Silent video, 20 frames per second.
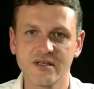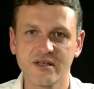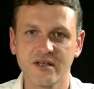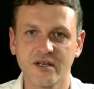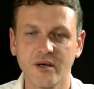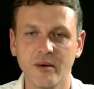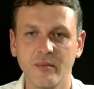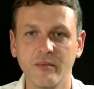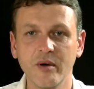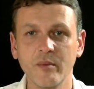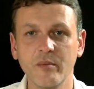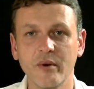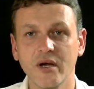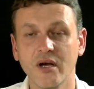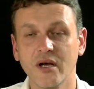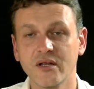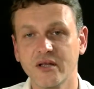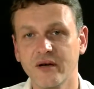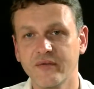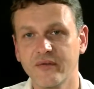prepared and
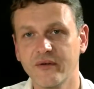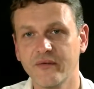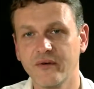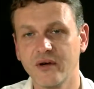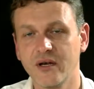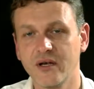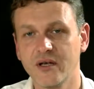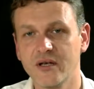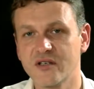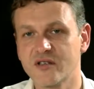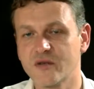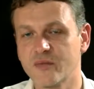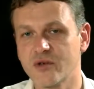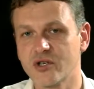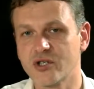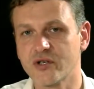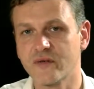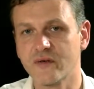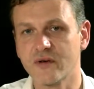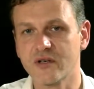mixed grease in a
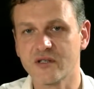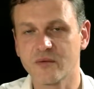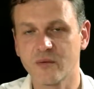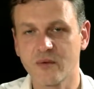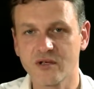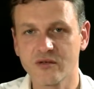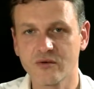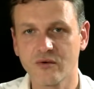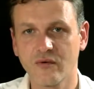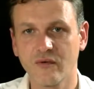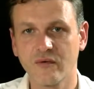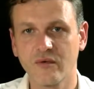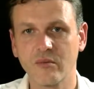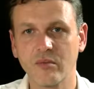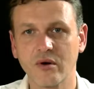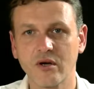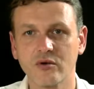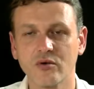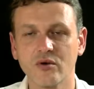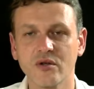1-liter lab
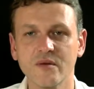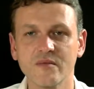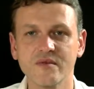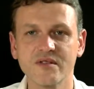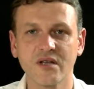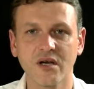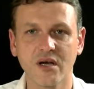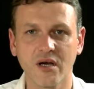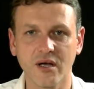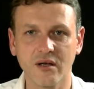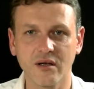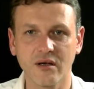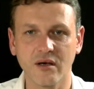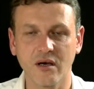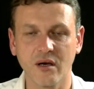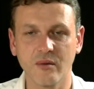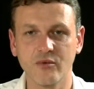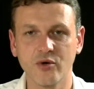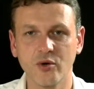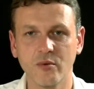container, using the
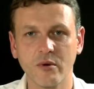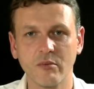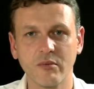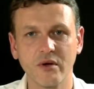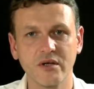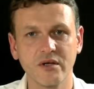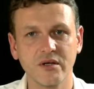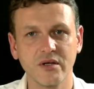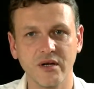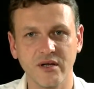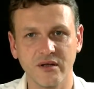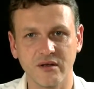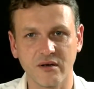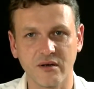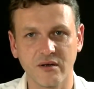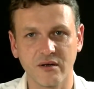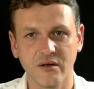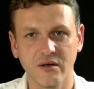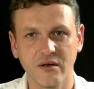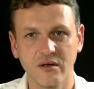following ingredients to
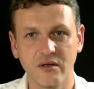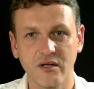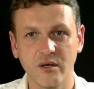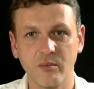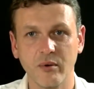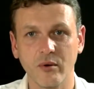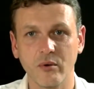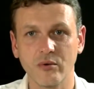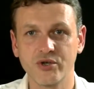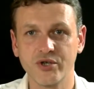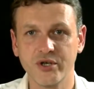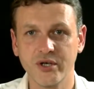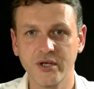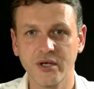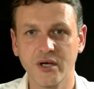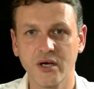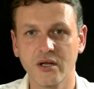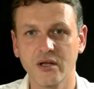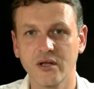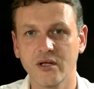make 1 liter of the
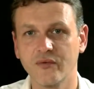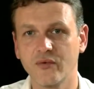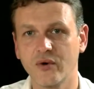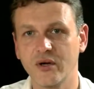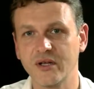product: